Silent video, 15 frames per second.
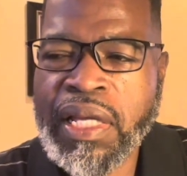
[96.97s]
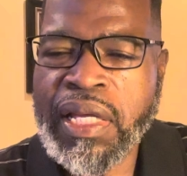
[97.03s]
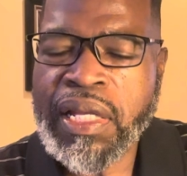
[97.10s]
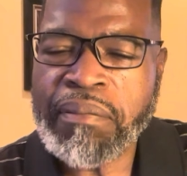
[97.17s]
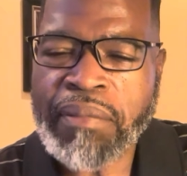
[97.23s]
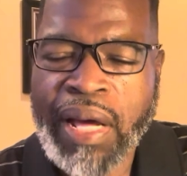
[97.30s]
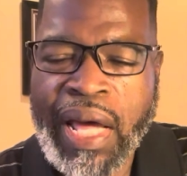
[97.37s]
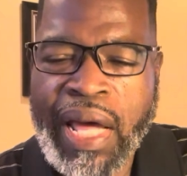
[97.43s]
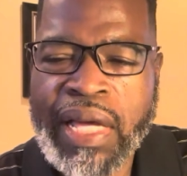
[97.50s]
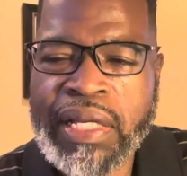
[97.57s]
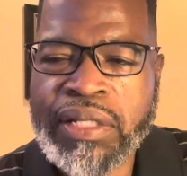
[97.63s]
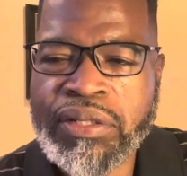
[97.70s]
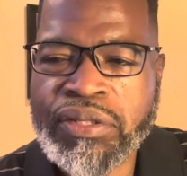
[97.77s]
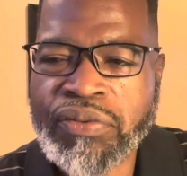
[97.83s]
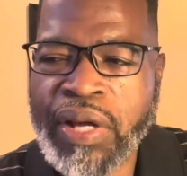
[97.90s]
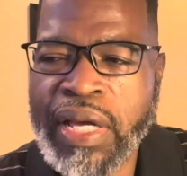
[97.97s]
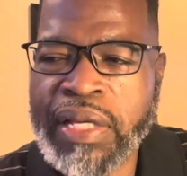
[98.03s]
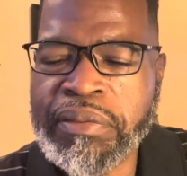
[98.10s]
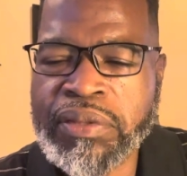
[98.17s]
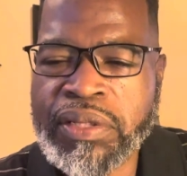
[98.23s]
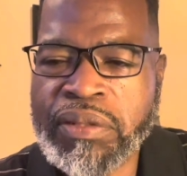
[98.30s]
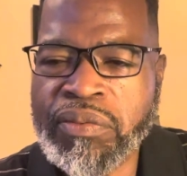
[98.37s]
and by his
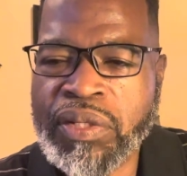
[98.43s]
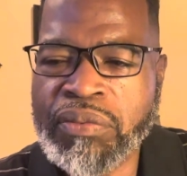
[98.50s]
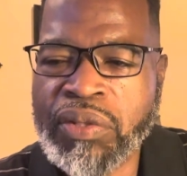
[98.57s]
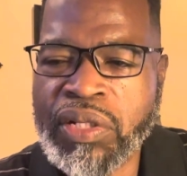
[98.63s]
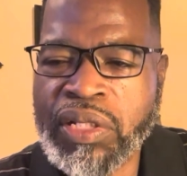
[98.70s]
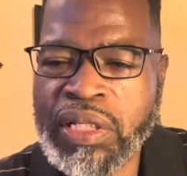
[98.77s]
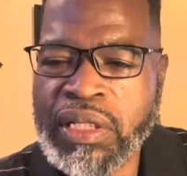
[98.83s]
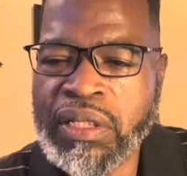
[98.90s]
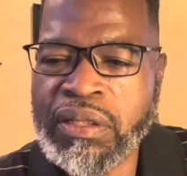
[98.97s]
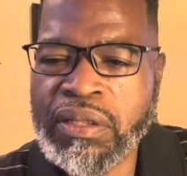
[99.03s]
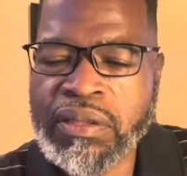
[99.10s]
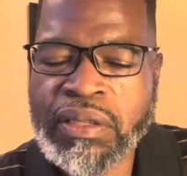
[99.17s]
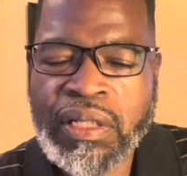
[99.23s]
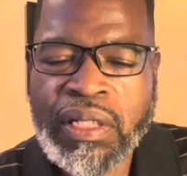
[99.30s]
stripes that we were healed.